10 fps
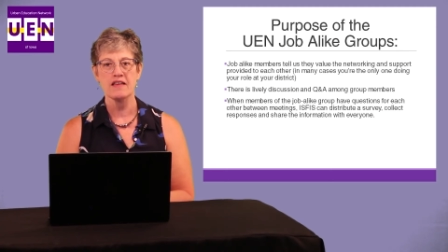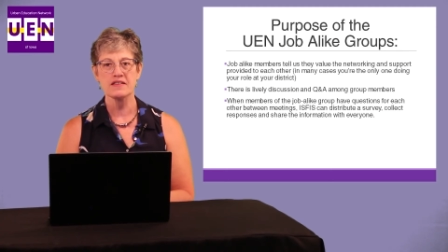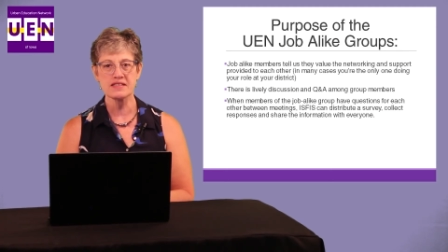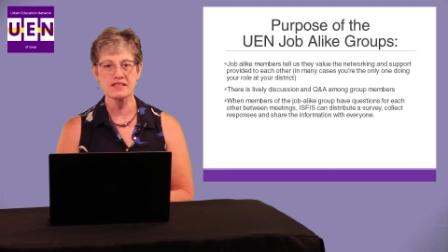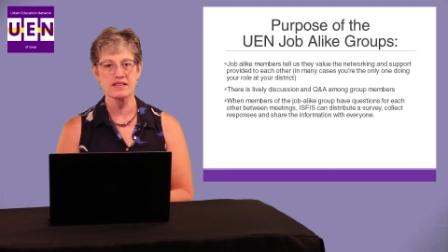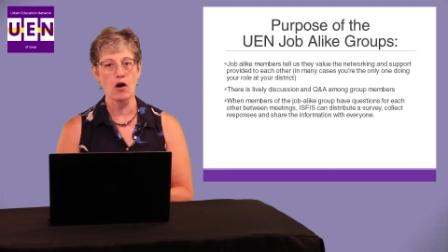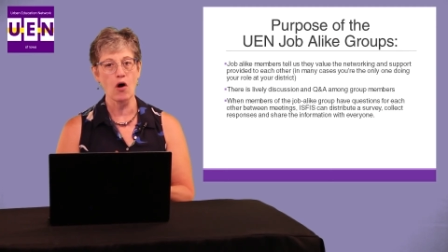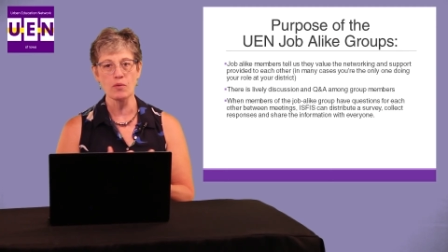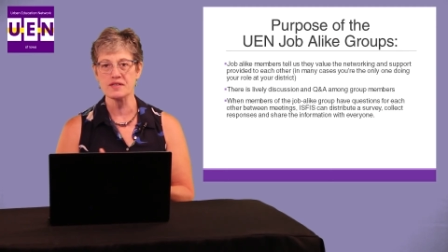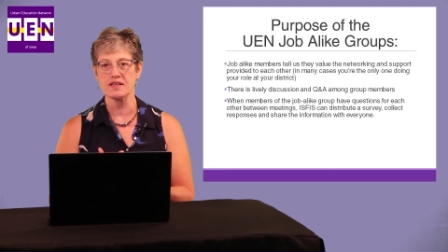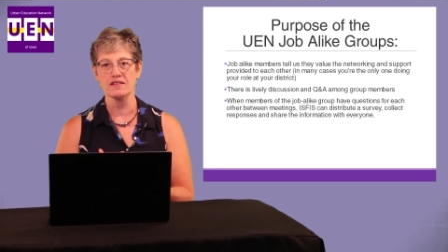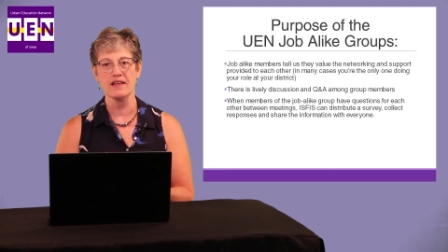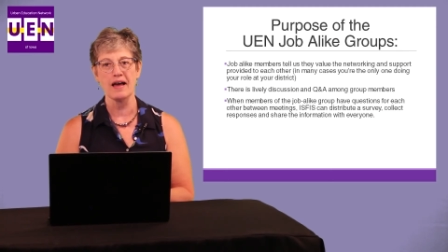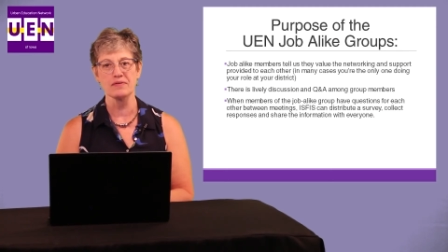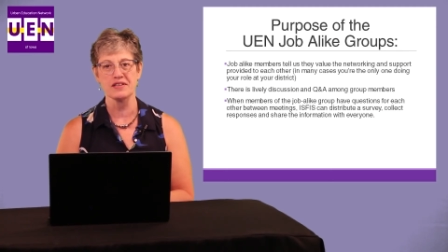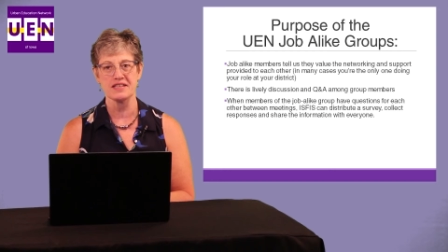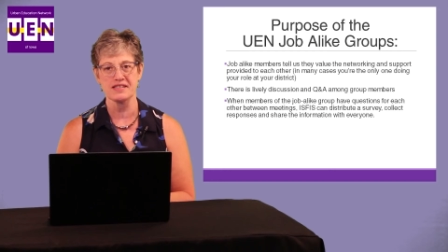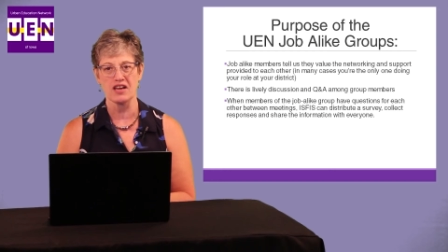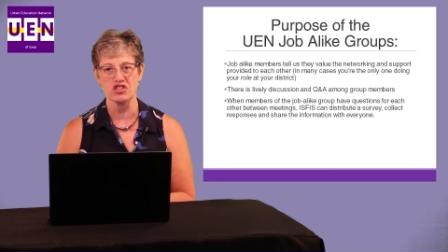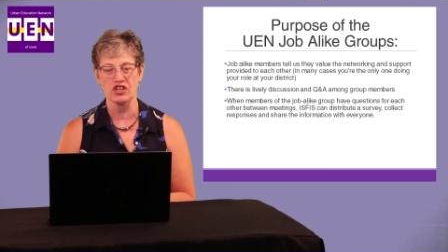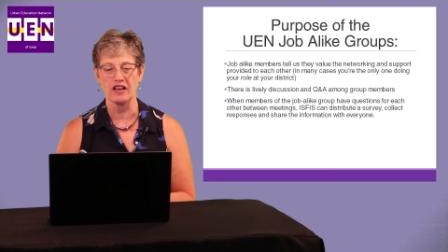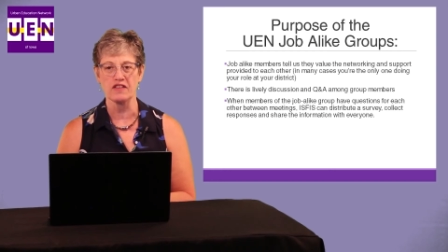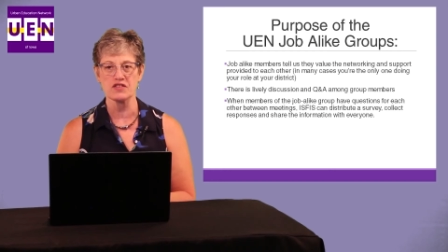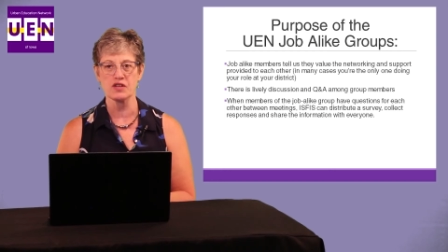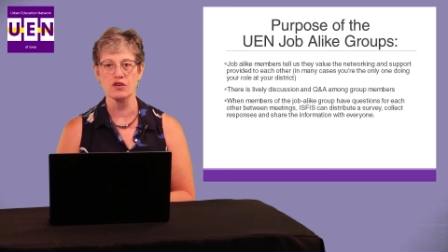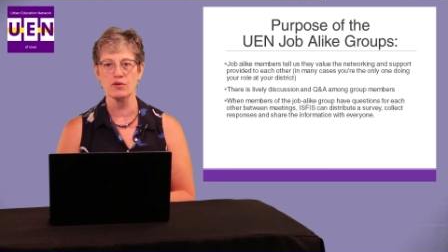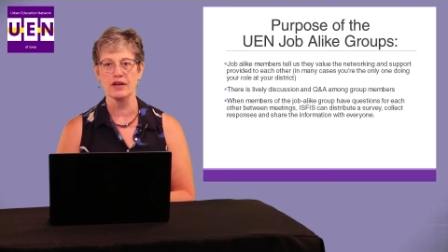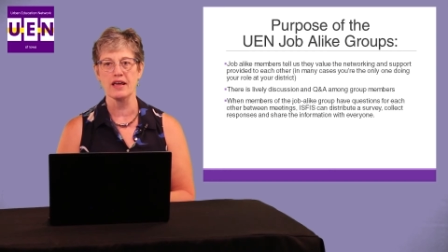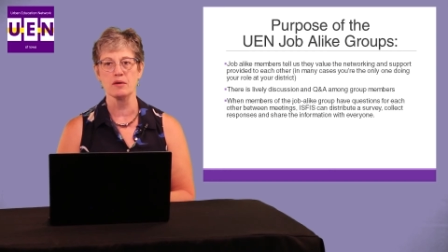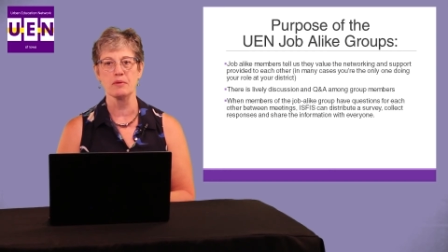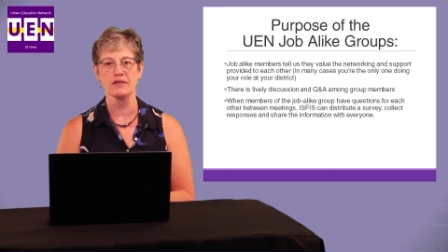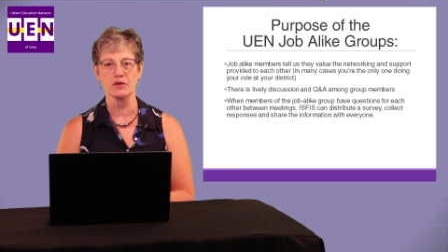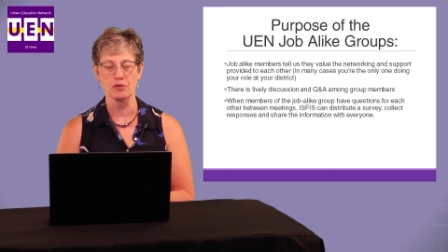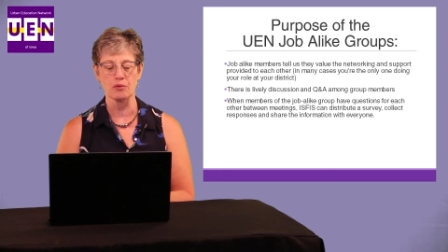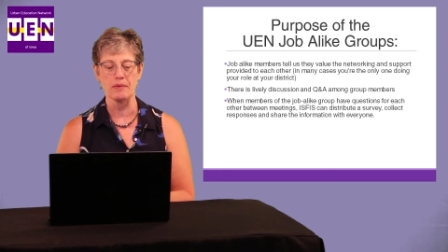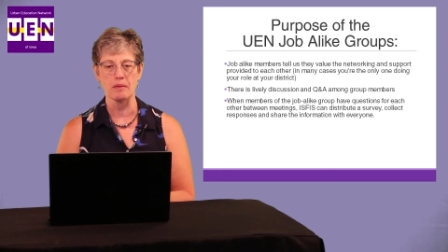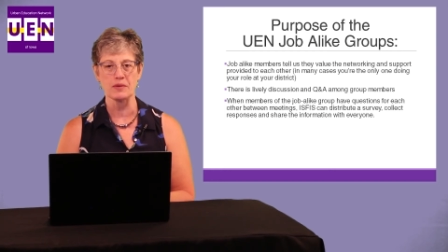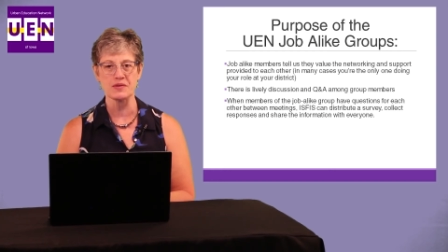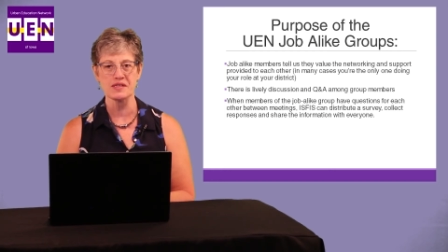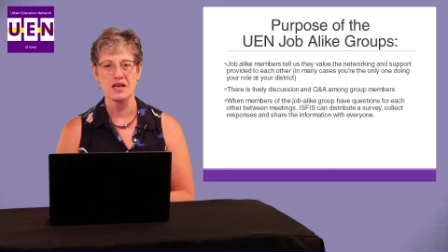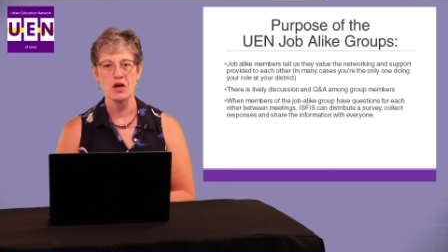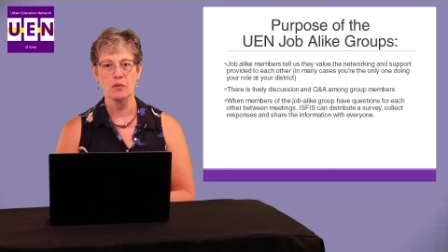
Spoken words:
This is always a lively discussion, and there's Q&A among the group members.